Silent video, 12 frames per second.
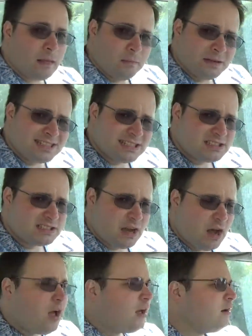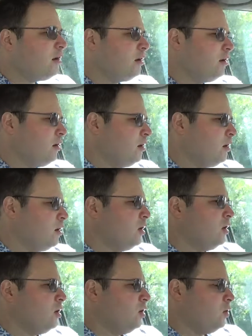But does God
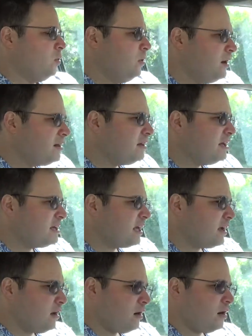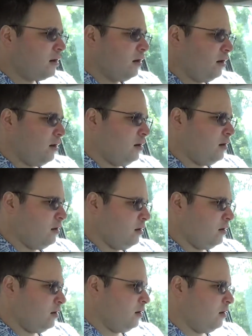really care
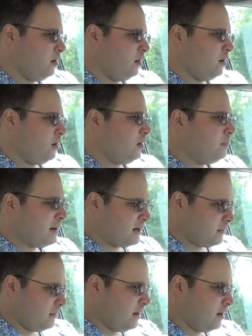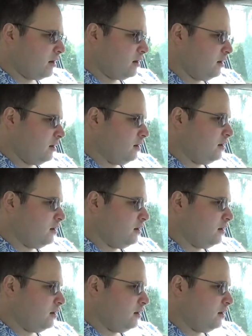about America?